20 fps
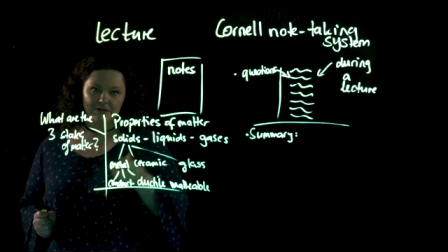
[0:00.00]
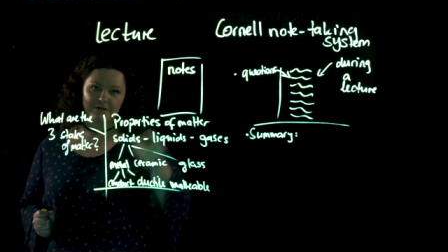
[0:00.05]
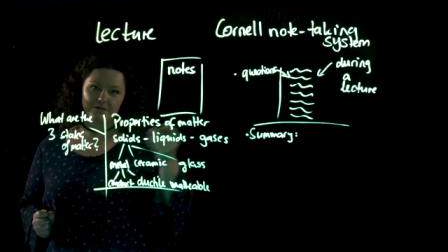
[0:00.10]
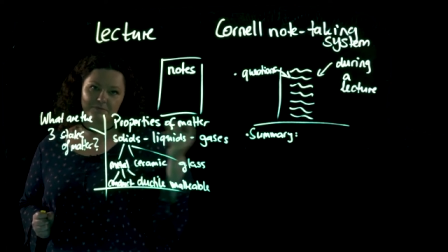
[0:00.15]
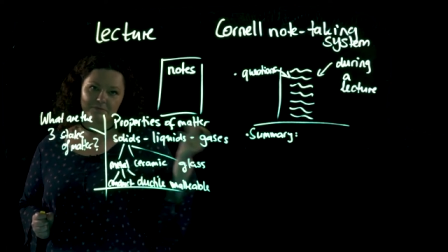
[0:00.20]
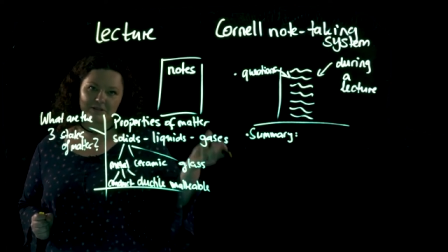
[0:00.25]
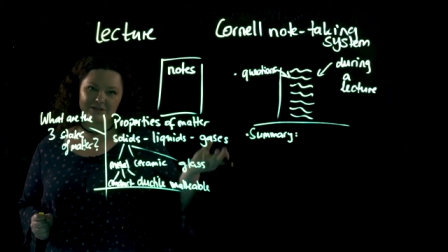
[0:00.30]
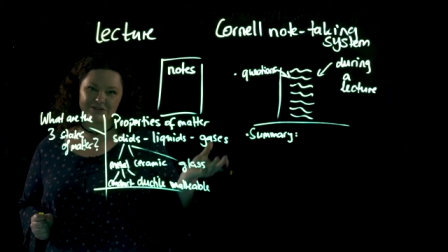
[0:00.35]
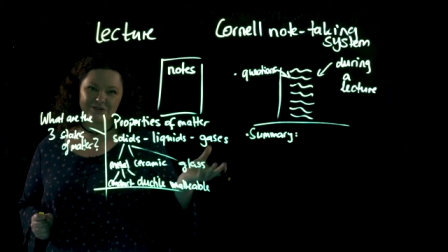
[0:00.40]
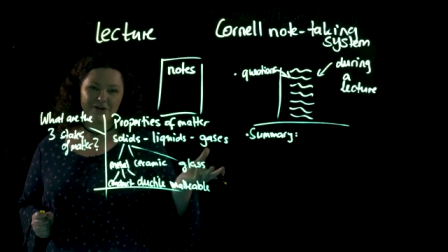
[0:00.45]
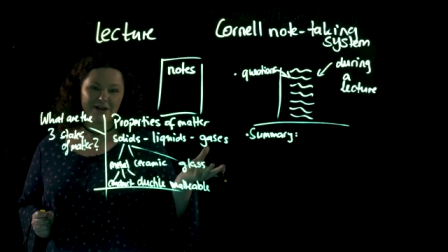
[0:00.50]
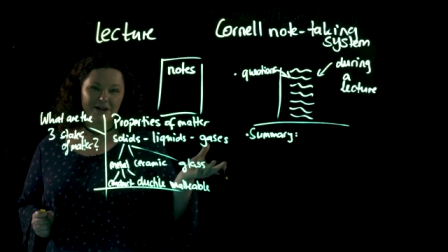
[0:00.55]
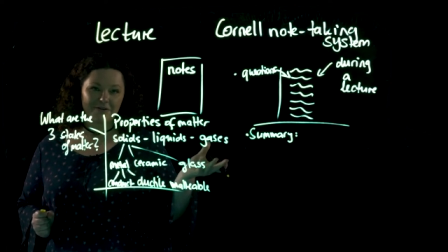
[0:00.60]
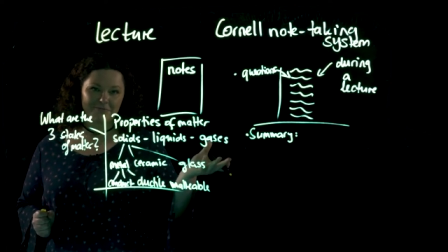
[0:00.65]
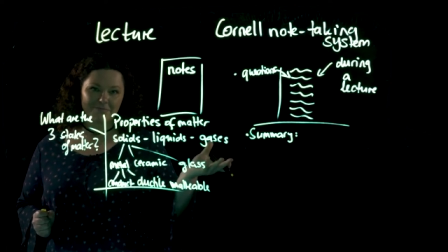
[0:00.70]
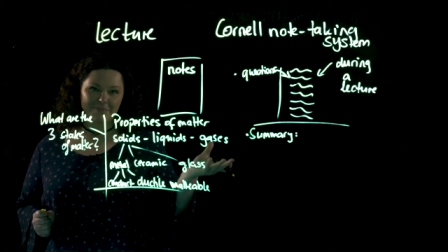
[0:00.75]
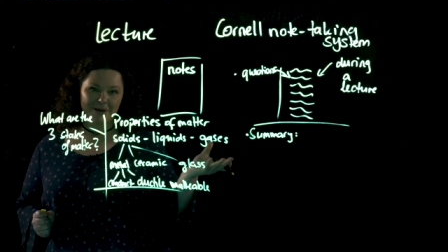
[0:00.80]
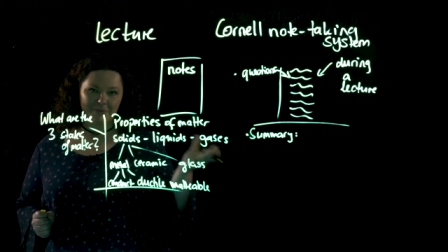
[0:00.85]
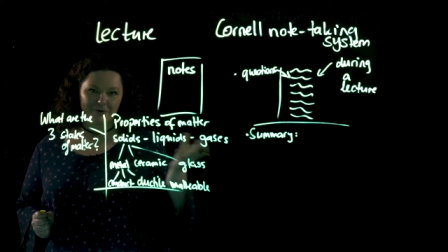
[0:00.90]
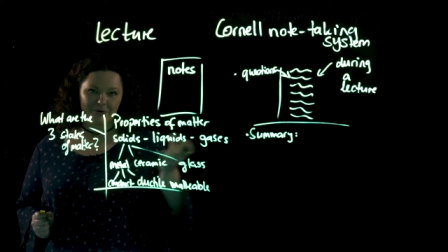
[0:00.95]
This means you
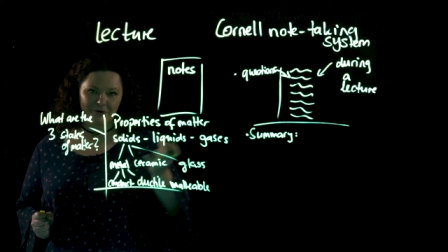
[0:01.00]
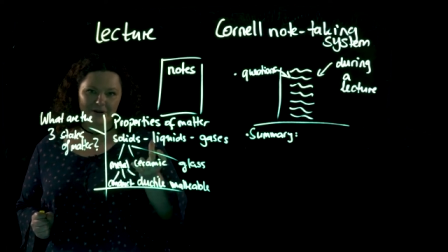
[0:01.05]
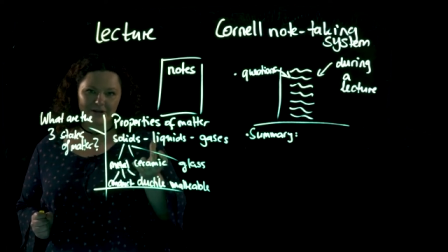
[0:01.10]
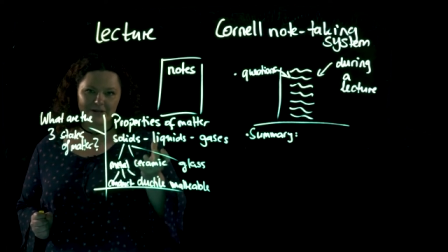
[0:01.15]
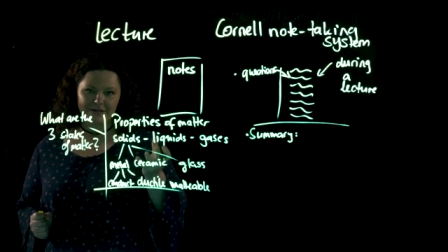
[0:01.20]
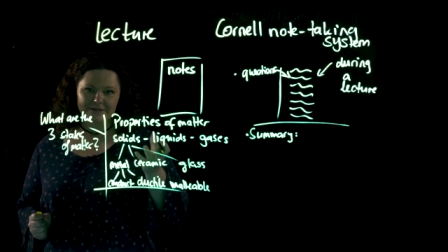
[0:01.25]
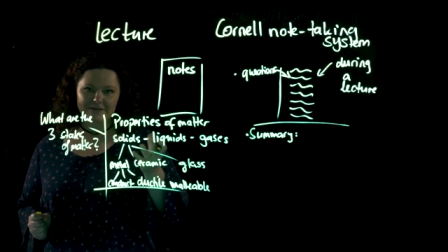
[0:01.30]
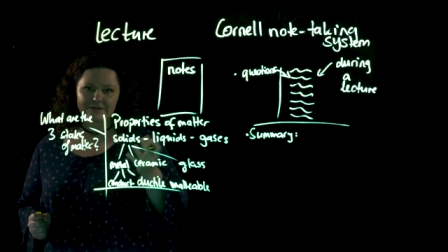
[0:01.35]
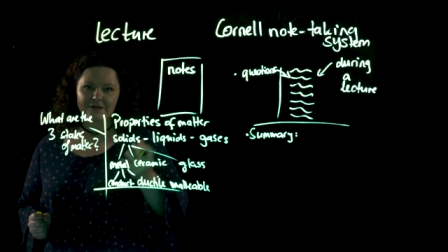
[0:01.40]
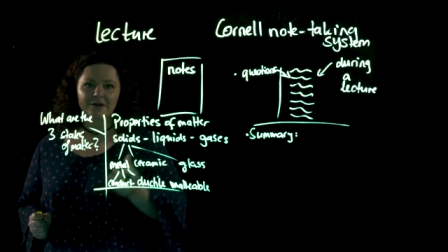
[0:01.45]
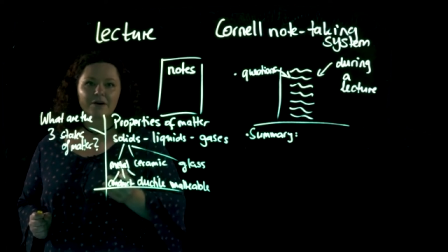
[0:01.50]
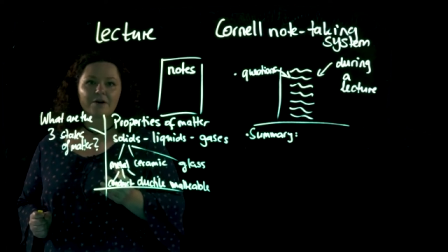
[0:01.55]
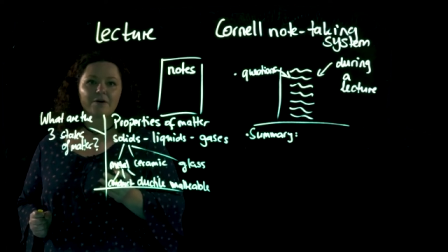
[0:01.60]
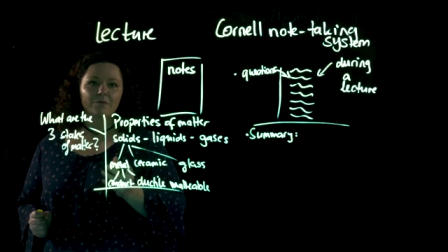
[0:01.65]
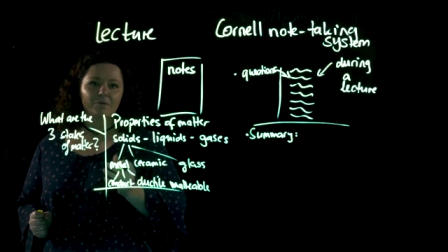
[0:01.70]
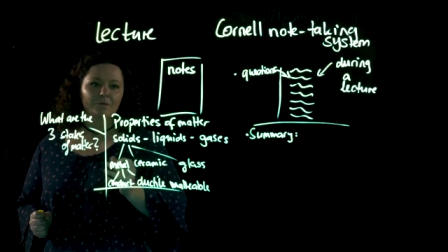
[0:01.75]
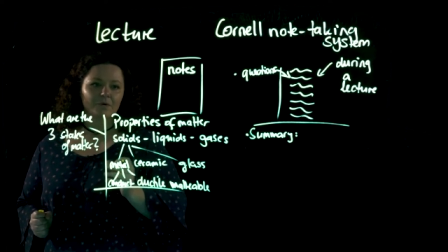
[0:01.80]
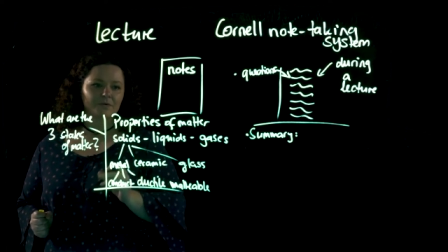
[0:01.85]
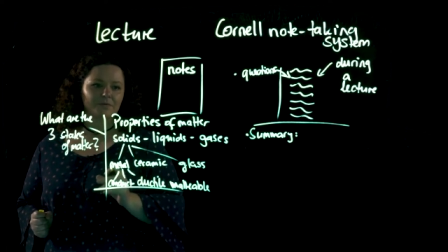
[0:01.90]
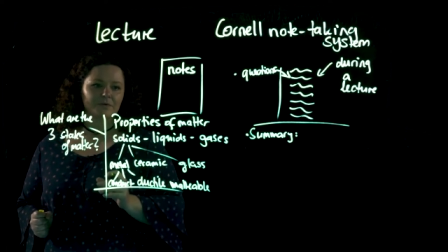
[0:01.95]
have memorized
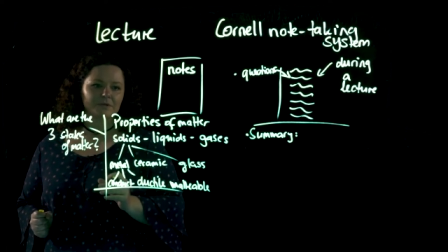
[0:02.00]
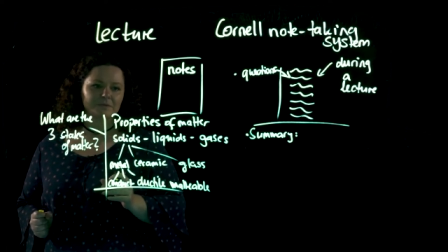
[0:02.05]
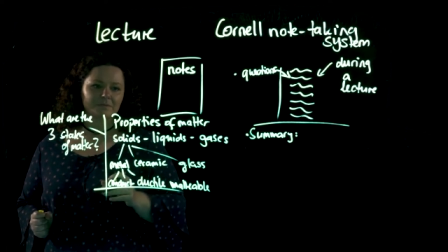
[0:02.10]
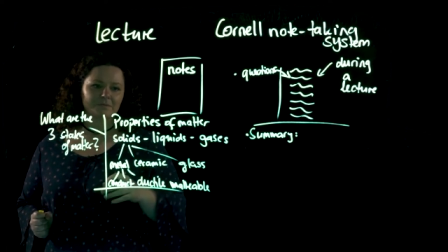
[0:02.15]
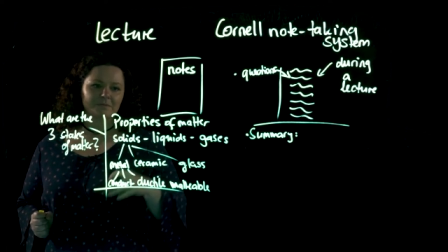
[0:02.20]
what was